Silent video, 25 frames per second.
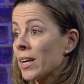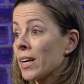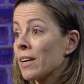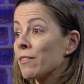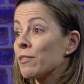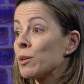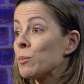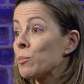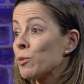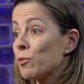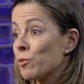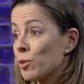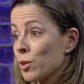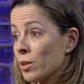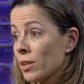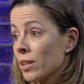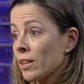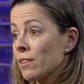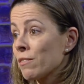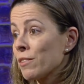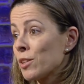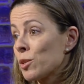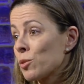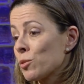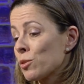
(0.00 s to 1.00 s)
I will be working
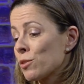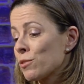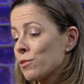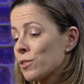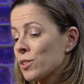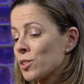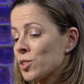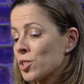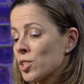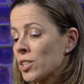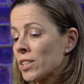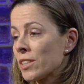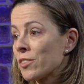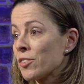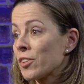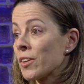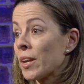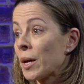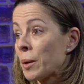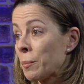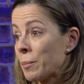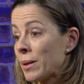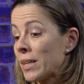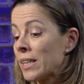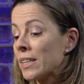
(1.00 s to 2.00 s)
with orphan children,
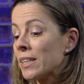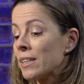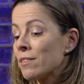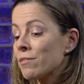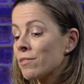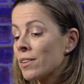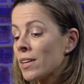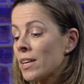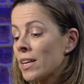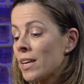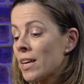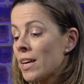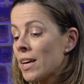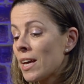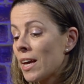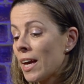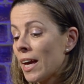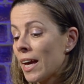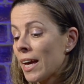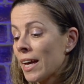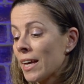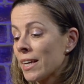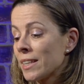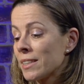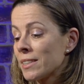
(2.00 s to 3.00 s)
I believe.
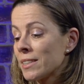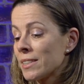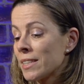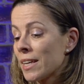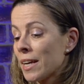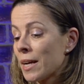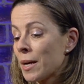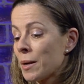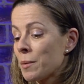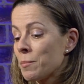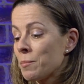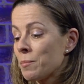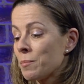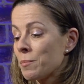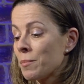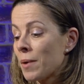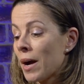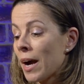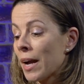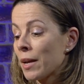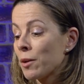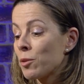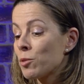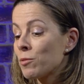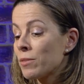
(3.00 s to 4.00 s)
And
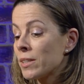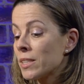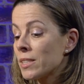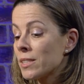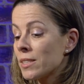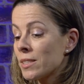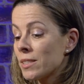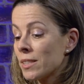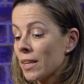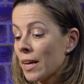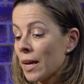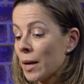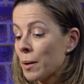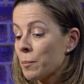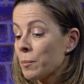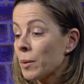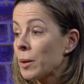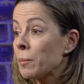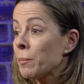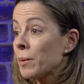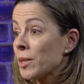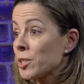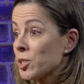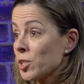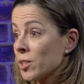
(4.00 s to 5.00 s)
I always
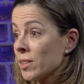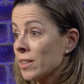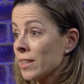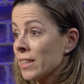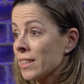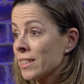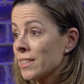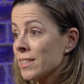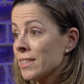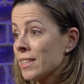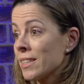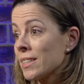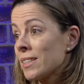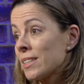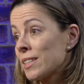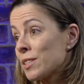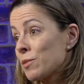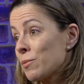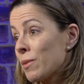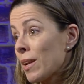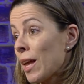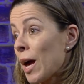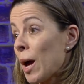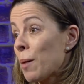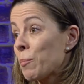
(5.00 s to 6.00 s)
imagine that this
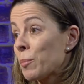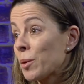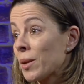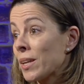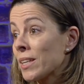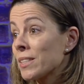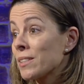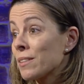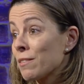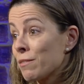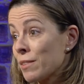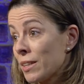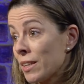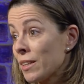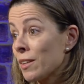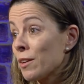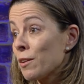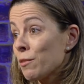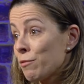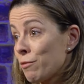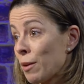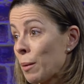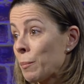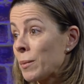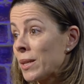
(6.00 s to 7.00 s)
will happen in a
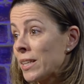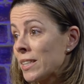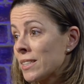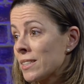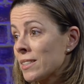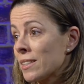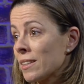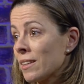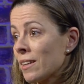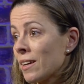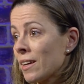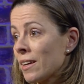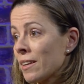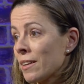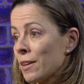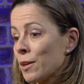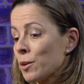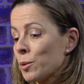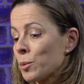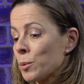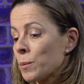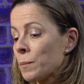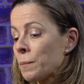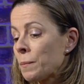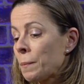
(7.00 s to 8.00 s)
family
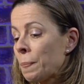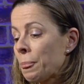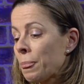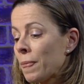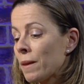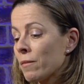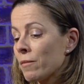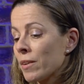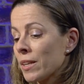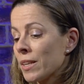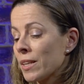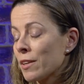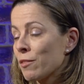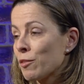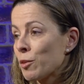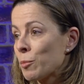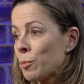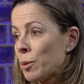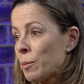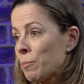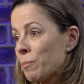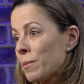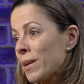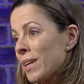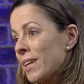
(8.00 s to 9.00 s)
scenario, where there will
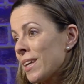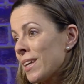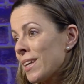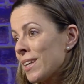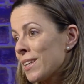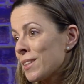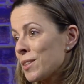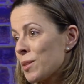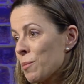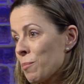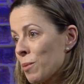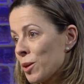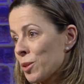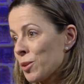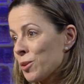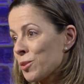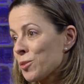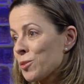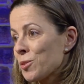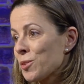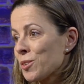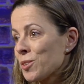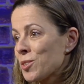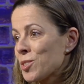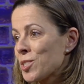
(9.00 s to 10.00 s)
be me, the mother
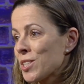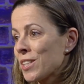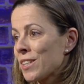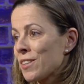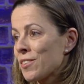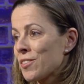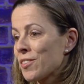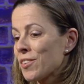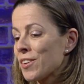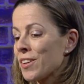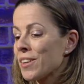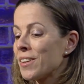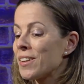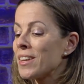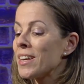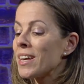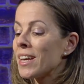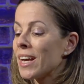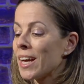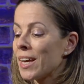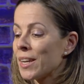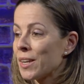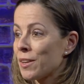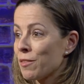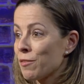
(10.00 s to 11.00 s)
to the children,
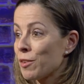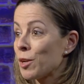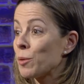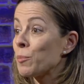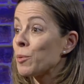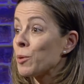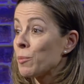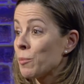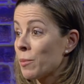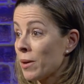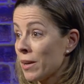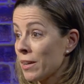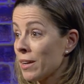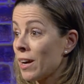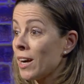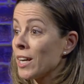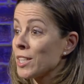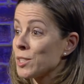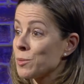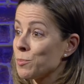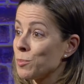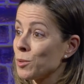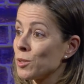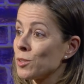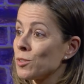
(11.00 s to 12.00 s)
and there will be my
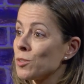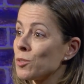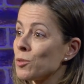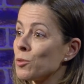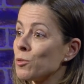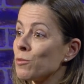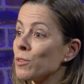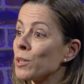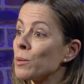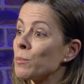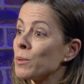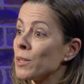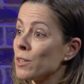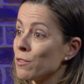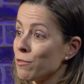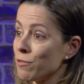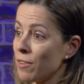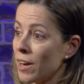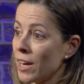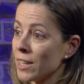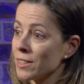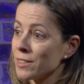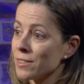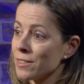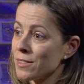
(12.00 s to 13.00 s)
husband, who will be the
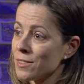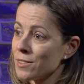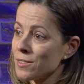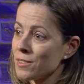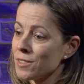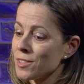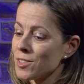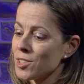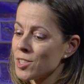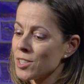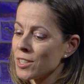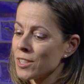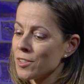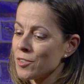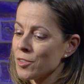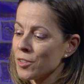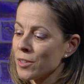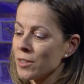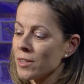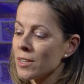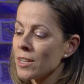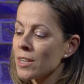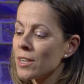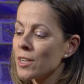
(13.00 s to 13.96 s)
father to the children.